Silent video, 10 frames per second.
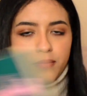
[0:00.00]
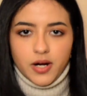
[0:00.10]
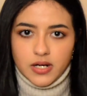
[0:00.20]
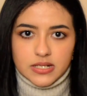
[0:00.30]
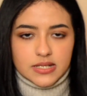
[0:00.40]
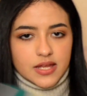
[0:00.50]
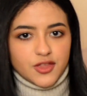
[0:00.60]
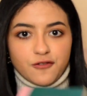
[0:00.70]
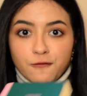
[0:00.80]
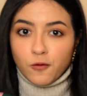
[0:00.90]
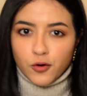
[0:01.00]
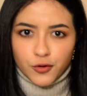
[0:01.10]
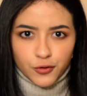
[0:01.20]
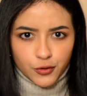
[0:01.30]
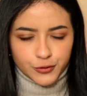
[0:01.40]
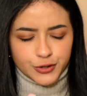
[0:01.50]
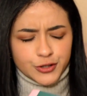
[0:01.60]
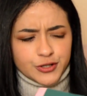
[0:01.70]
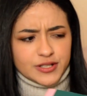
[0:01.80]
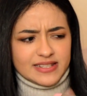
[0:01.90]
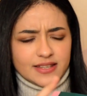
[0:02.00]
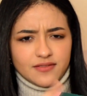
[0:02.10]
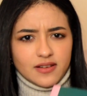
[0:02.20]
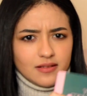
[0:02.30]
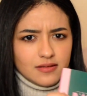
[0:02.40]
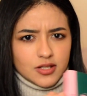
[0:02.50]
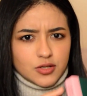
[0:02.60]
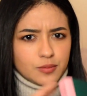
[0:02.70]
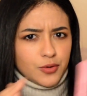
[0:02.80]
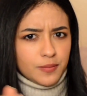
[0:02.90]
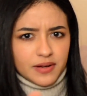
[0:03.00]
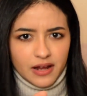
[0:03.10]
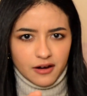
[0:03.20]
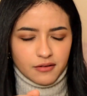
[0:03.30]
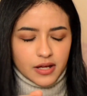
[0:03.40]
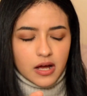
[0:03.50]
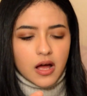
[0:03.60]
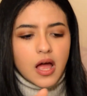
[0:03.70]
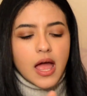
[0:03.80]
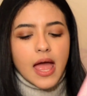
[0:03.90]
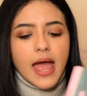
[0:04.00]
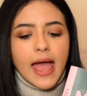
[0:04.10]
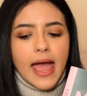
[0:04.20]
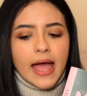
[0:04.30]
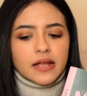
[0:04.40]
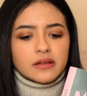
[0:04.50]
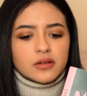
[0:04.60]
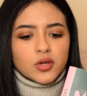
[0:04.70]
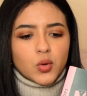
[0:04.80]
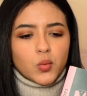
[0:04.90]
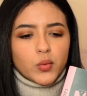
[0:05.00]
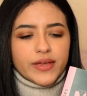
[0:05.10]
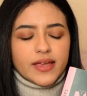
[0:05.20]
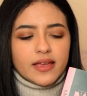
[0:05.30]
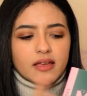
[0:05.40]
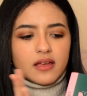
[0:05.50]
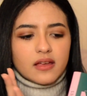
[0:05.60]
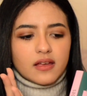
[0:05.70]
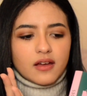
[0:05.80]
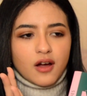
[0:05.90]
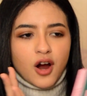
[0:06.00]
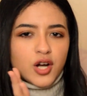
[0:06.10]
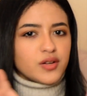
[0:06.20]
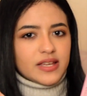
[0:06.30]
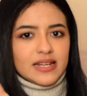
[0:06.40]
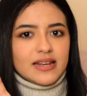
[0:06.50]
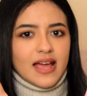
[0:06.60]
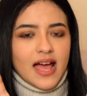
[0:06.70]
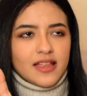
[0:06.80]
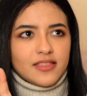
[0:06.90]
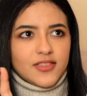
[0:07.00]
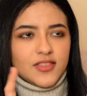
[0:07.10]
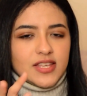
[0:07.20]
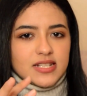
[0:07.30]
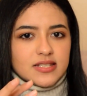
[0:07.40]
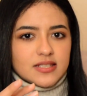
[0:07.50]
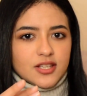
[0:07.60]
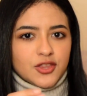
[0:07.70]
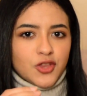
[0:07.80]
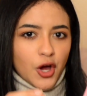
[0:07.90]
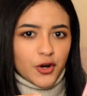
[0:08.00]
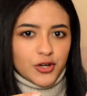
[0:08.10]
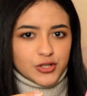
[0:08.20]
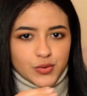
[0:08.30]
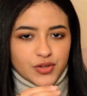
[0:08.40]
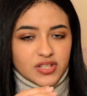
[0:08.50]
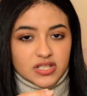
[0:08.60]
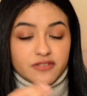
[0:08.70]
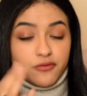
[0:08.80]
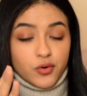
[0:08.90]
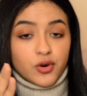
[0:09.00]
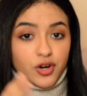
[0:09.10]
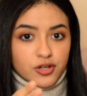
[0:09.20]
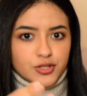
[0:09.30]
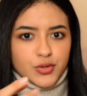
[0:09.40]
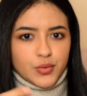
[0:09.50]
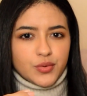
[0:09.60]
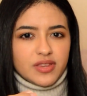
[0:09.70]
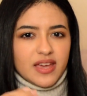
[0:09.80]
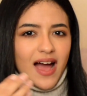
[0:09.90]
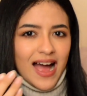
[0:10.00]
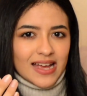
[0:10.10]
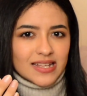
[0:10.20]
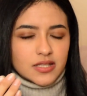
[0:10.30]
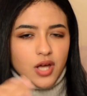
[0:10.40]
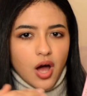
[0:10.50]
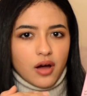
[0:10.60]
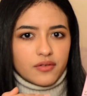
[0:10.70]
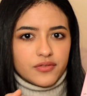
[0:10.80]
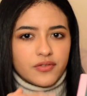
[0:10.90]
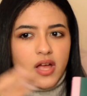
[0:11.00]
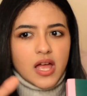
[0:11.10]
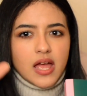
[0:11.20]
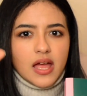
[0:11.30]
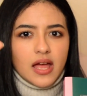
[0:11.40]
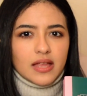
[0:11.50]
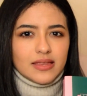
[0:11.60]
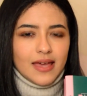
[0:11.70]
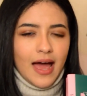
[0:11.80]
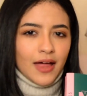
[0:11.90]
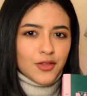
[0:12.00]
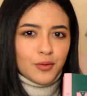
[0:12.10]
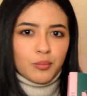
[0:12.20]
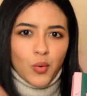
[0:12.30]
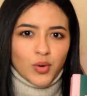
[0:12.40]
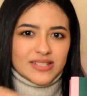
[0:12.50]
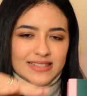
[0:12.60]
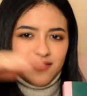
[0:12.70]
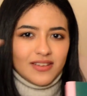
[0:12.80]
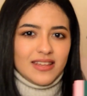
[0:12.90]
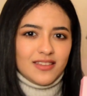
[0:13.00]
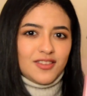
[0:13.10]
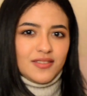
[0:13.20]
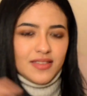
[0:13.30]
parents and their four daughters living in this suburban area, and we are looking at these daughters or these four girls through the eyes of the other boys living in the